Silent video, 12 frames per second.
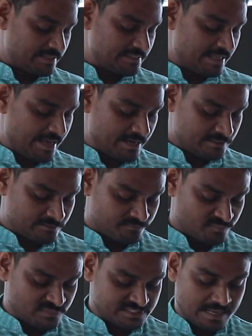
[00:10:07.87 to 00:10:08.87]
In
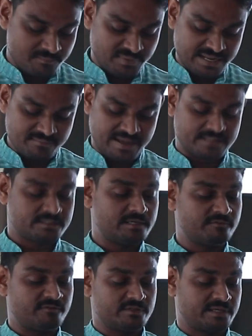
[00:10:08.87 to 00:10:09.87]
that, the sampling
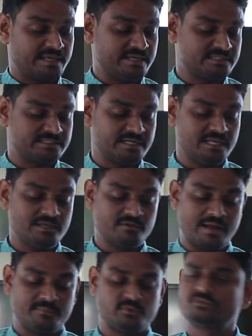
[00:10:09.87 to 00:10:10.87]
method for the case study, you
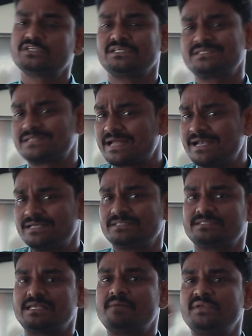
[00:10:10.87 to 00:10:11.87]
have to just write
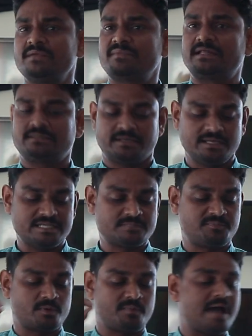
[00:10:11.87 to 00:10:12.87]
the sampling method is
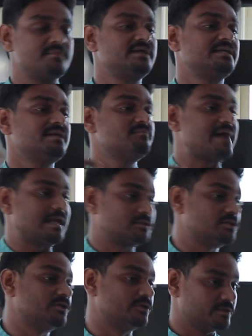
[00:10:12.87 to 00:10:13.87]
probability
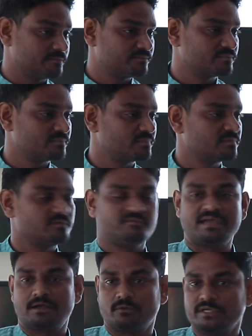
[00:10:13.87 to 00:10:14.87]
method
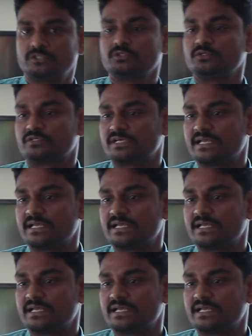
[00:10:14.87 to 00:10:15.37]
we are going to